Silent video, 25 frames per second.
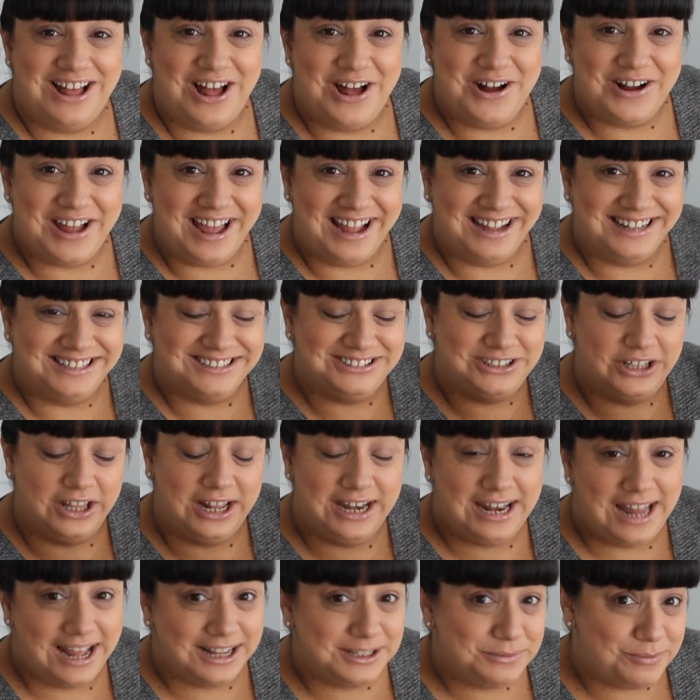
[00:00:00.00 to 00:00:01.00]
Okay, so
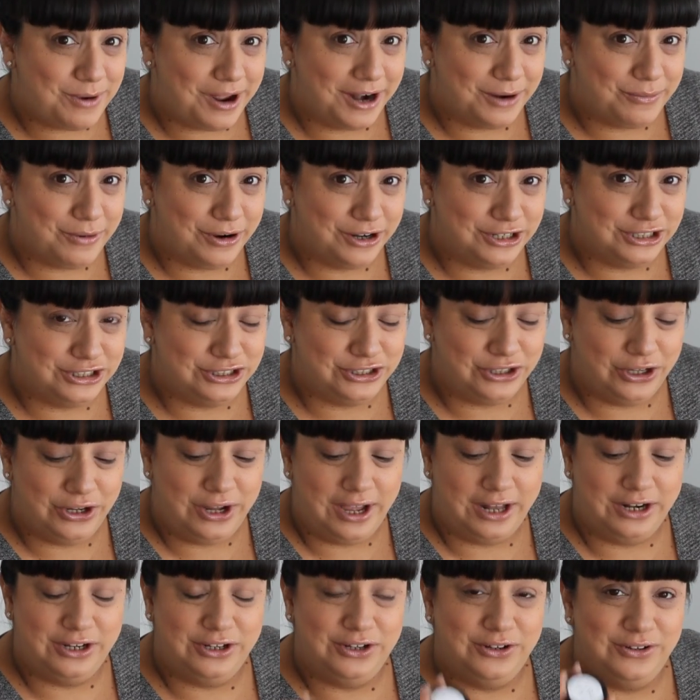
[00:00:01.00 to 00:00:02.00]
the next product we're going to show
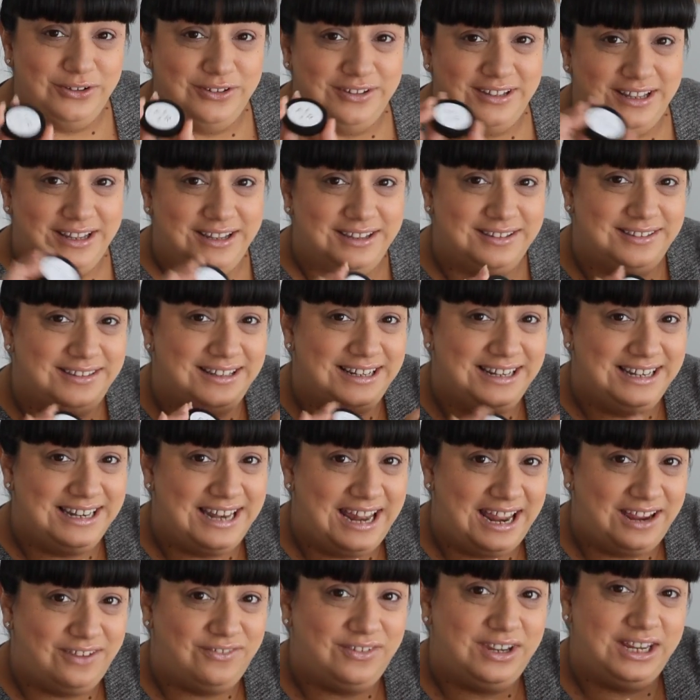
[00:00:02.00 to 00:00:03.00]
you how to use is the
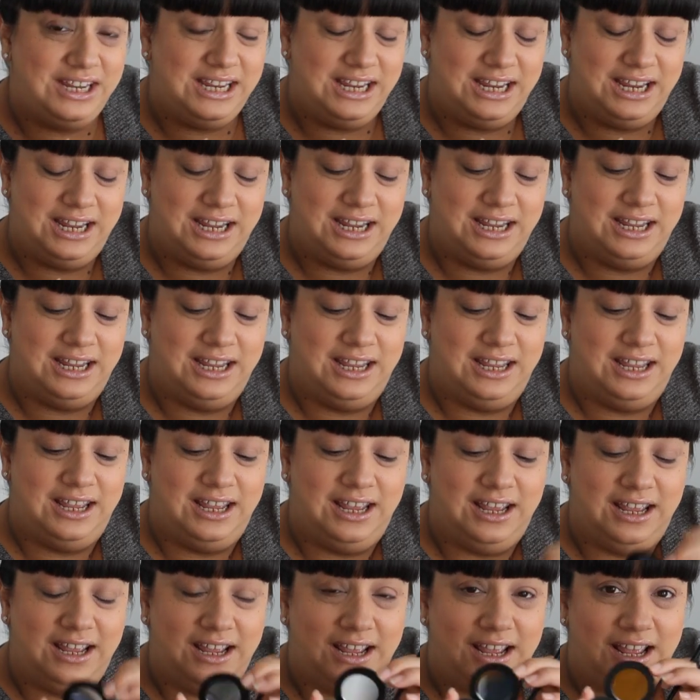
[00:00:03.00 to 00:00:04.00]
navy
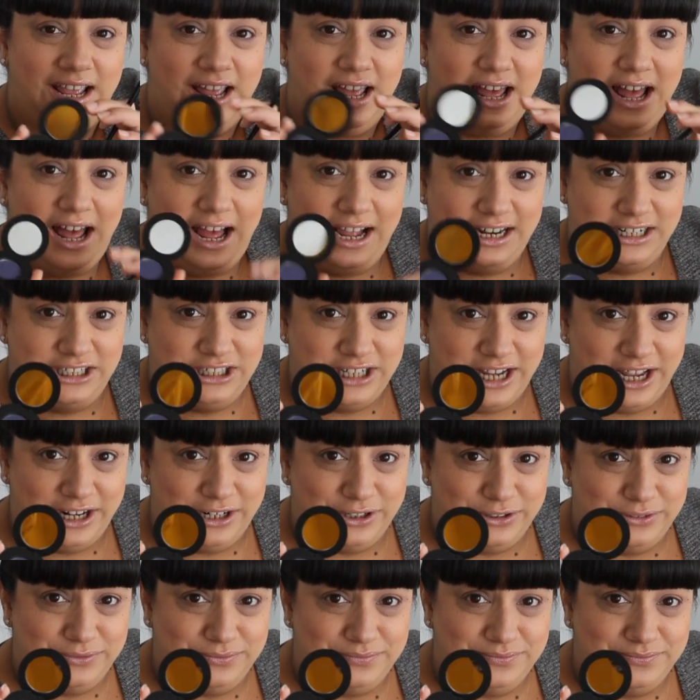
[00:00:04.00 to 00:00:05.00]

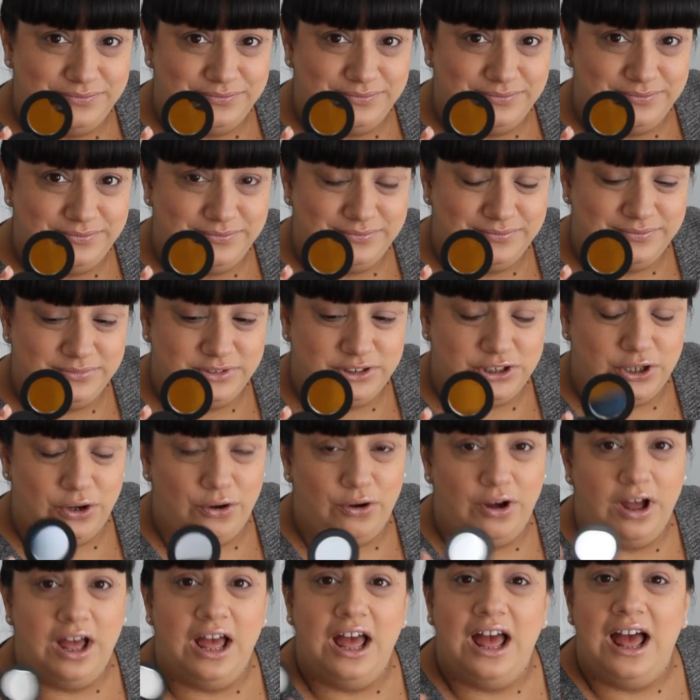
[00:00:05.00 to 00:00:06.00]
eyeshadow.
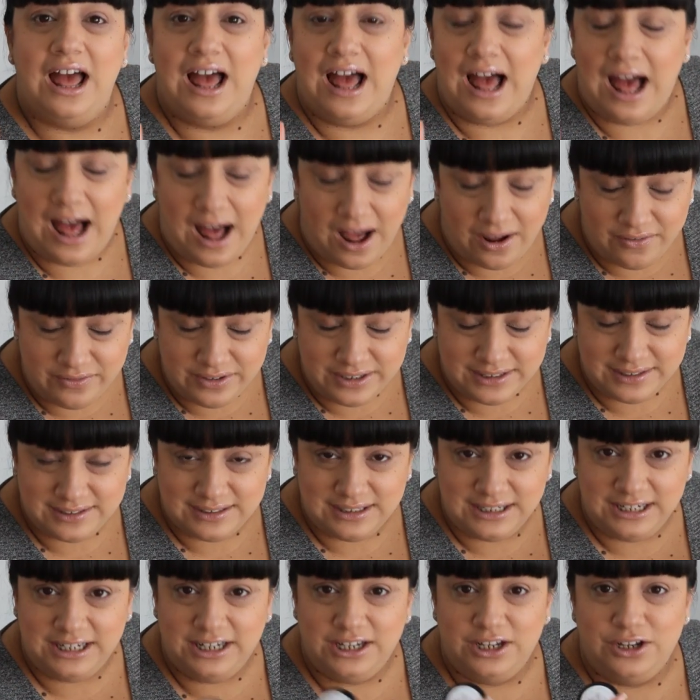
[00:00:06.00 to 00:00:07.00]
So
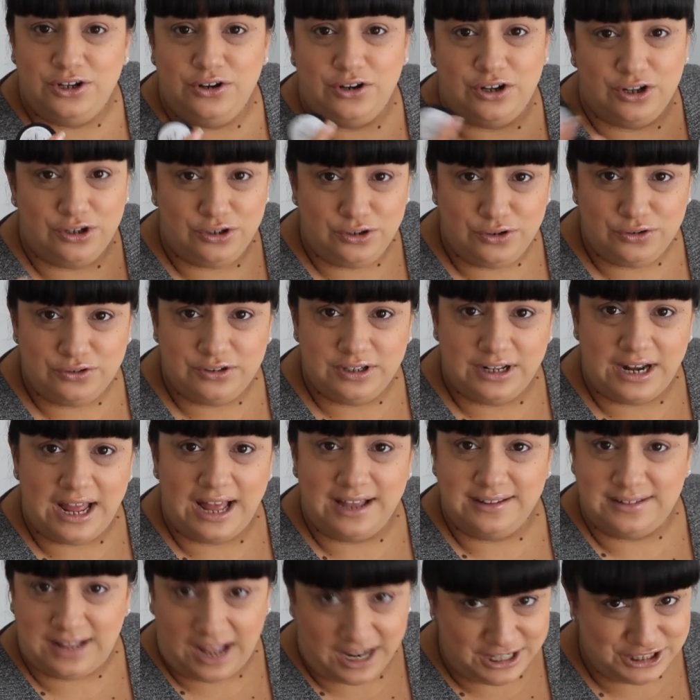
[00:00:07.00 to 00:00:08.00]
obviously you can use it
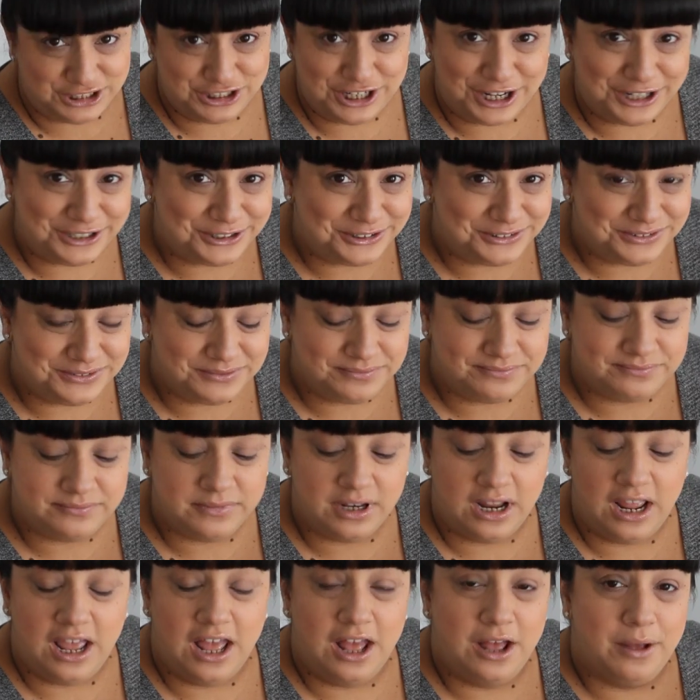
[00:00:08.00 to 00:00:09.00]
as eyeshadow,
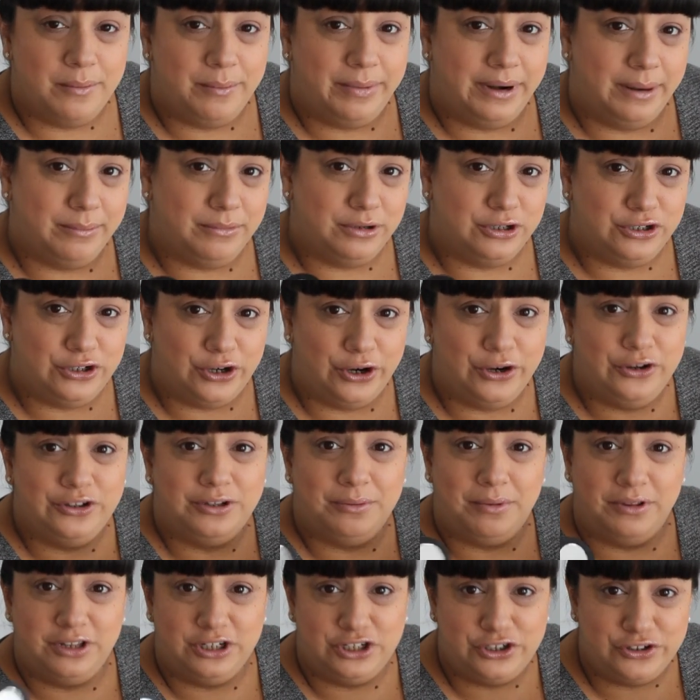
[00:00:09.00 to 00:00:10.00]
but I'm going to show you
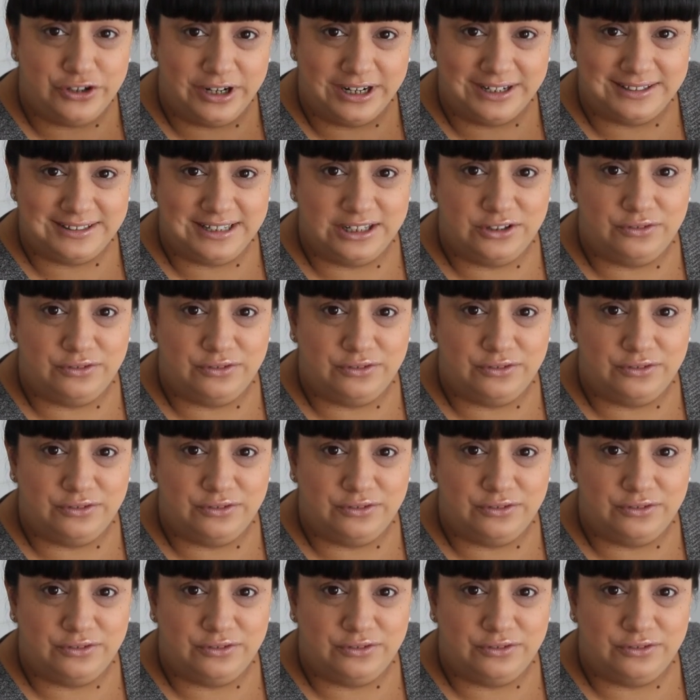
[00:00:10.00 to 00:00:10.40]
some of the tricks.